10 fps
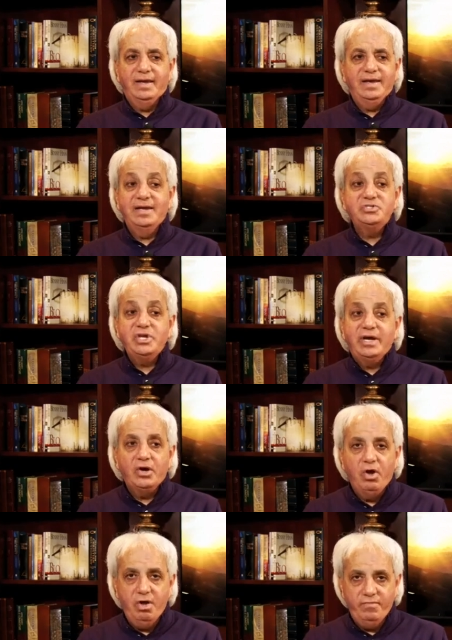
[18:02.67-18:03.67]
I can't shake
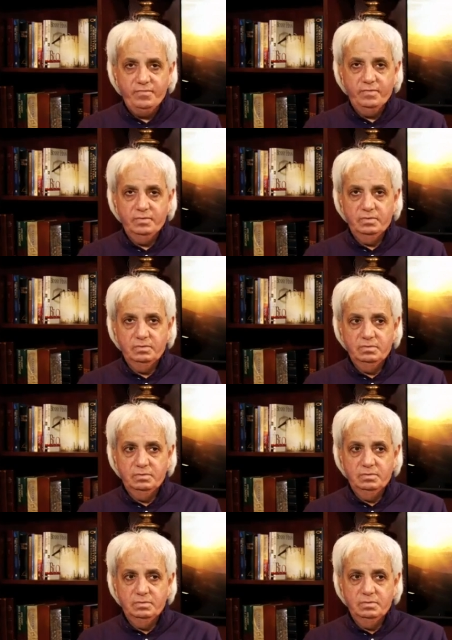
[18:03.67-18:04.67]
it off.
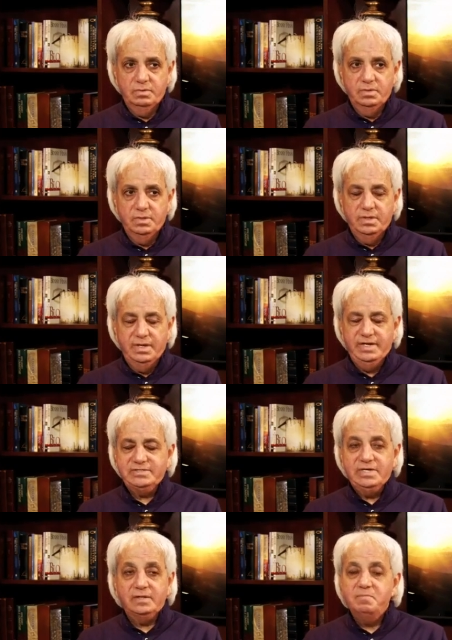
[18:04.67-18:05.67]

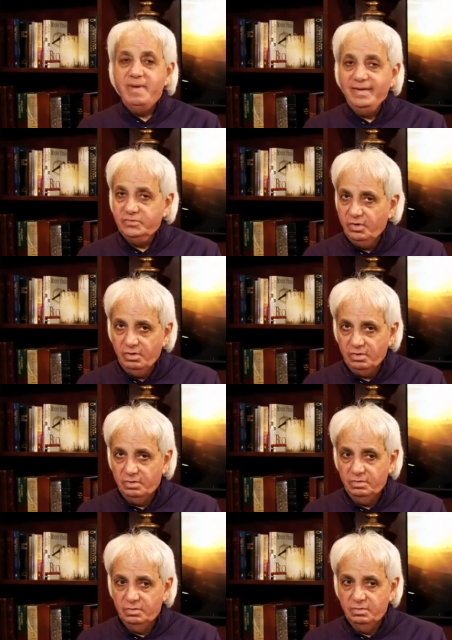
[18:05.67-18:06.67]
It's not mental.
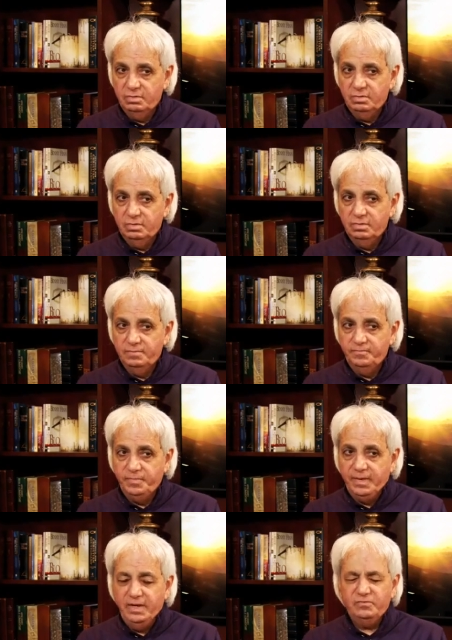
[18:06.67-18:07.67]

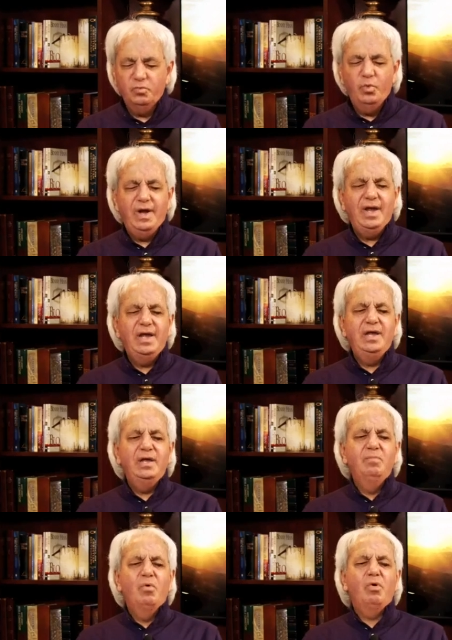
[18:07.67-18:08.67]
It's
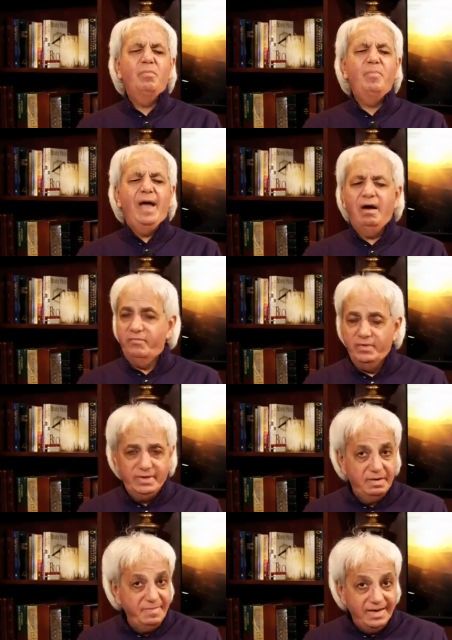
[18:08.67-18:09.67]
way more powerful
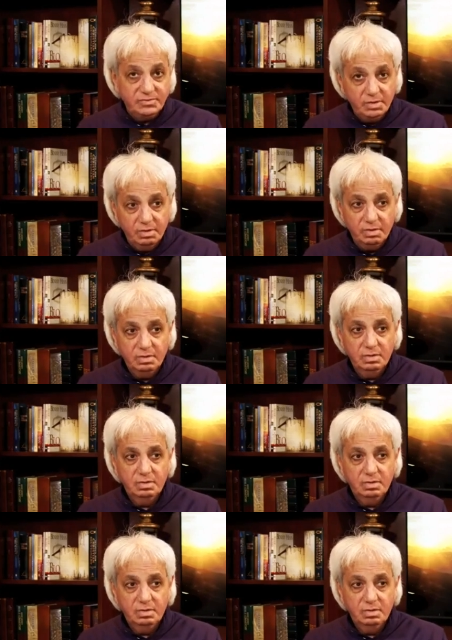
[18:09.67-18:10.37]
than mental.